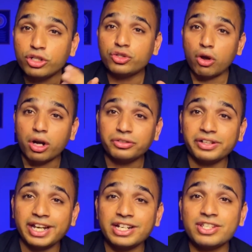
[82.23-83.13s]
Short
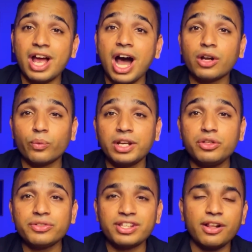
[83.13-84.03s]
trades are when
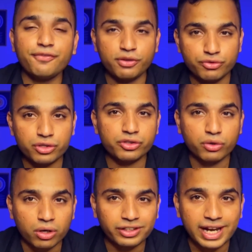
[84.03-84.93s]
you sell futures
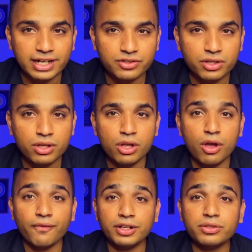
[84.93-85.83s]
contracts.
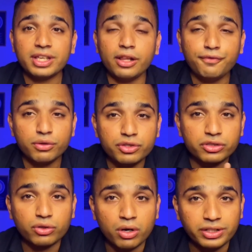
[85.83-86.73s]
When you sell a
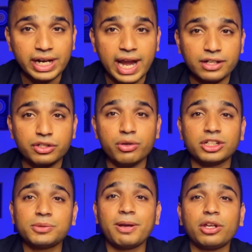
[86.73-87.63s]
futures contract, you are
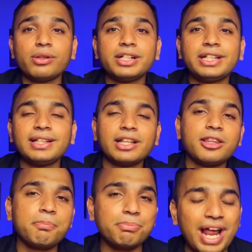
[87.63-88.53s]
speculating that
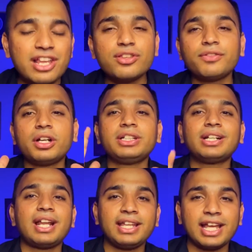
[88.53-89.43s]
the price of the
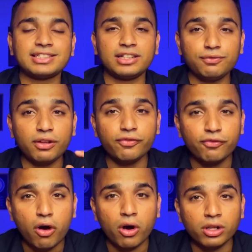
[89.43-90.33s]
underlying asset will
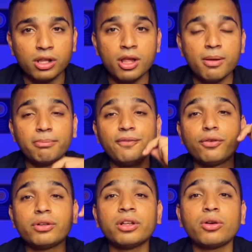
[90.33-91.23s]
fall
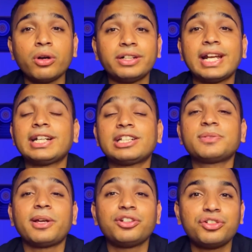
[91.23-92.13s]
before the contract
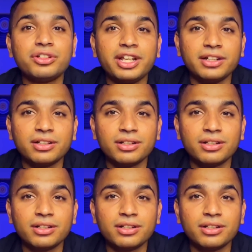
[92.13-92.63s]
expiration date.